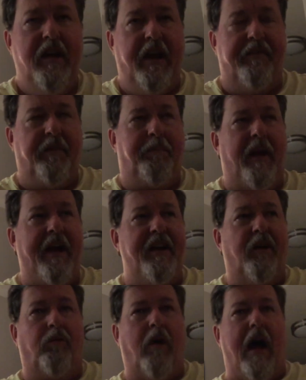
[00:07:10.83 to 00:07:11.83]
If you're playing
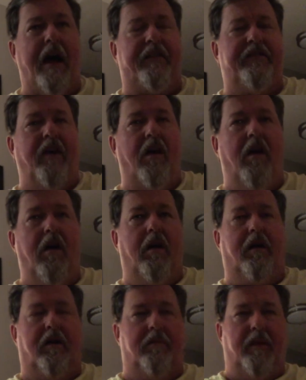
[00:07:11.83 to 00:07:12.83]
a rock
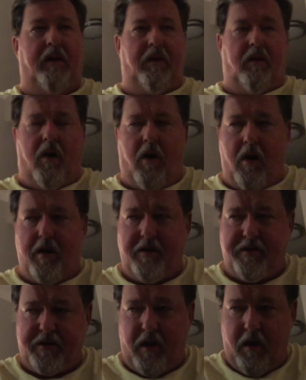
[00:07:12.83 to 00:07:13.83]
song or a little
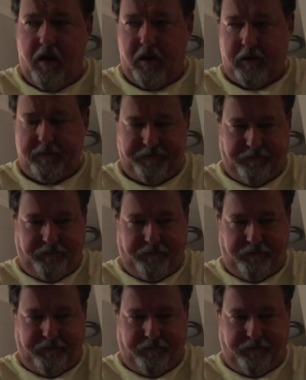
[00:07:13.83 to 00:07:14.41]
harder song,